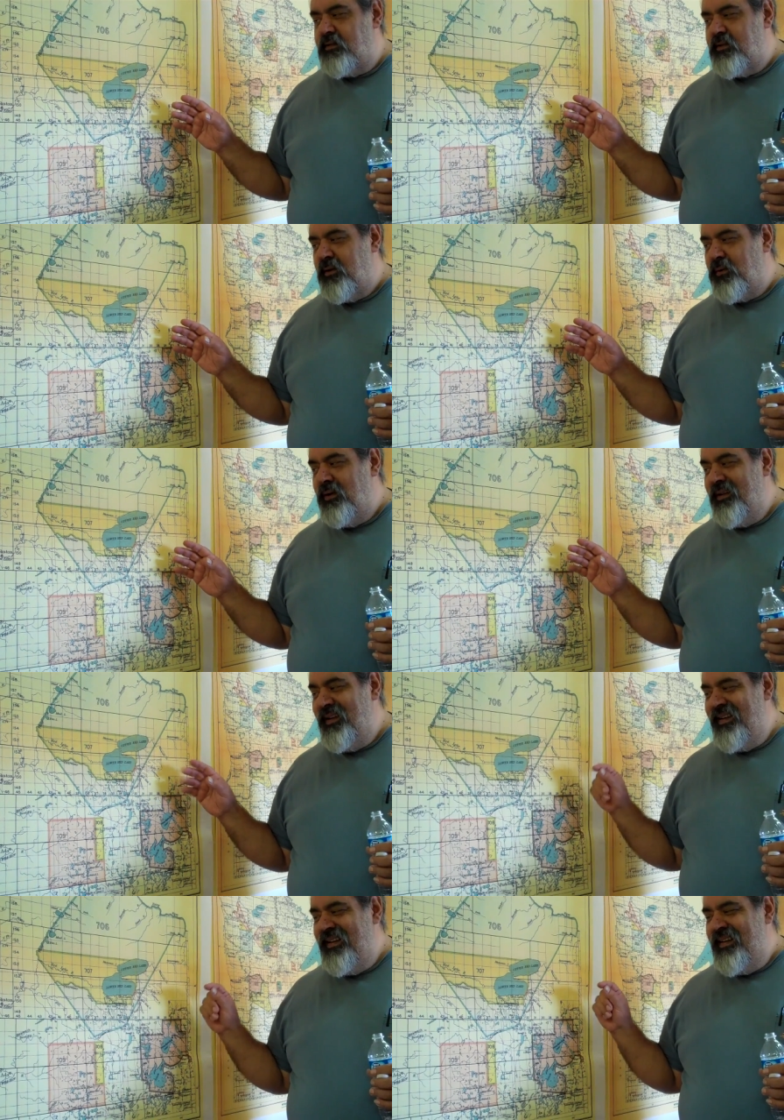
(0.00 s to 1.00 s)
And so,
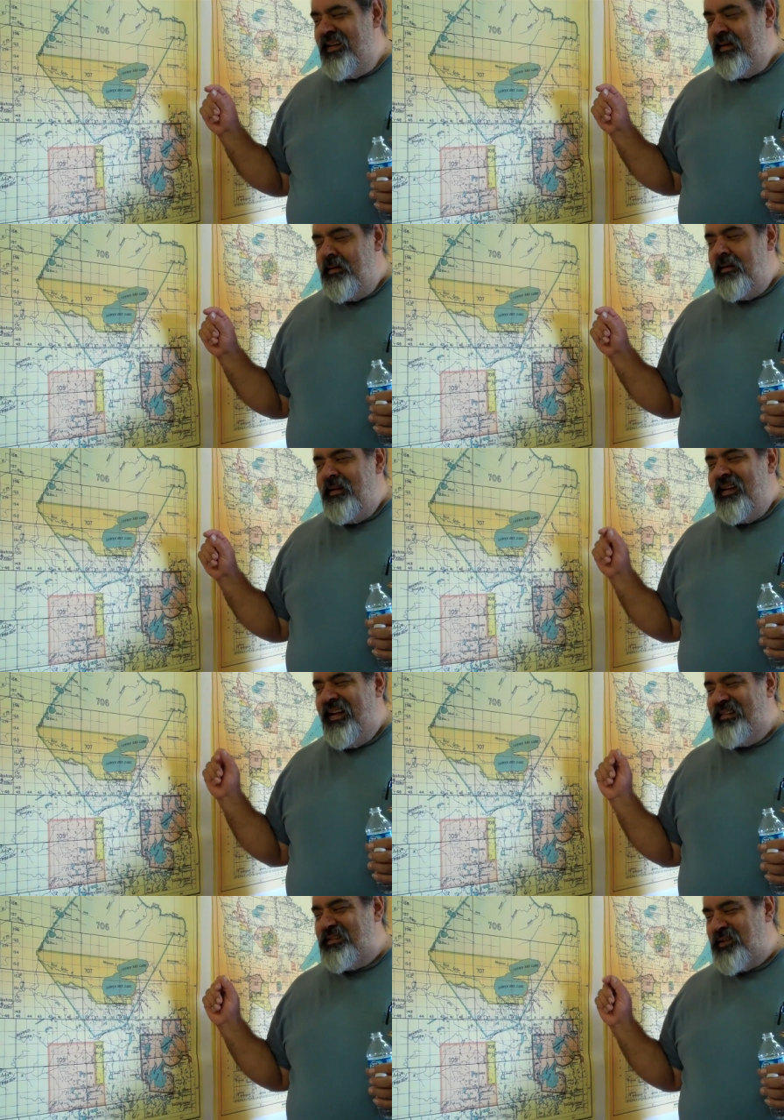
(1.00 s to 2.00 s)

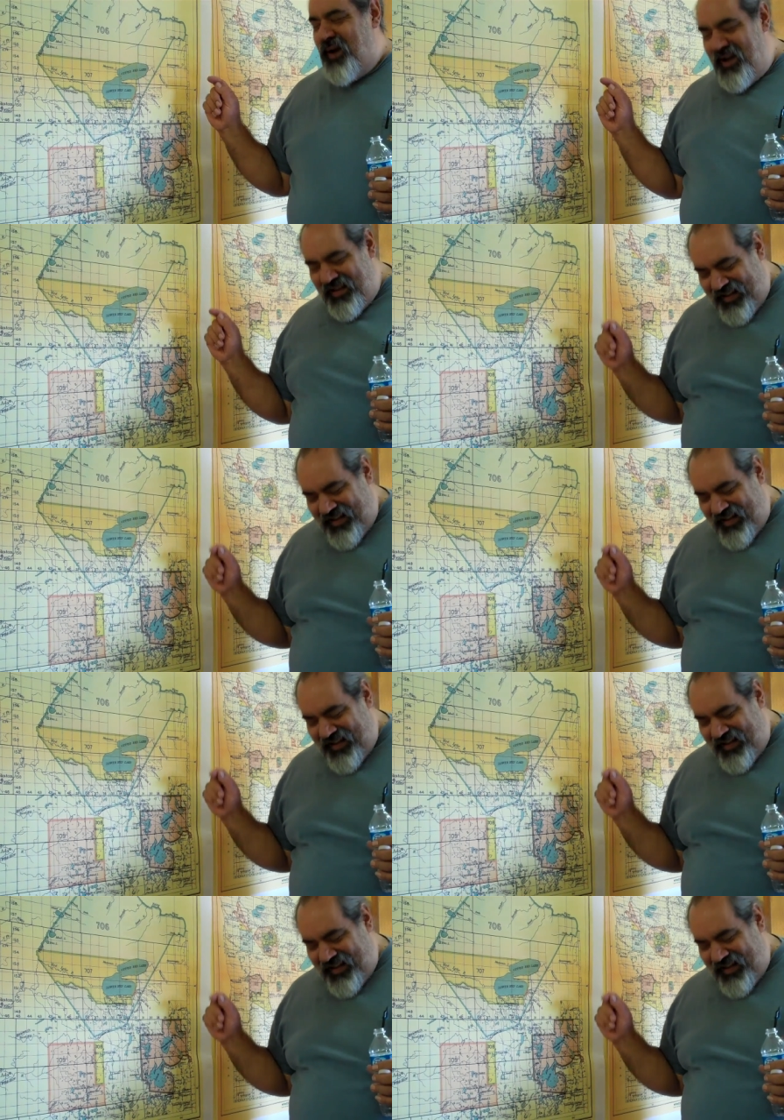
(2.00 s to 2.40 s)
and so,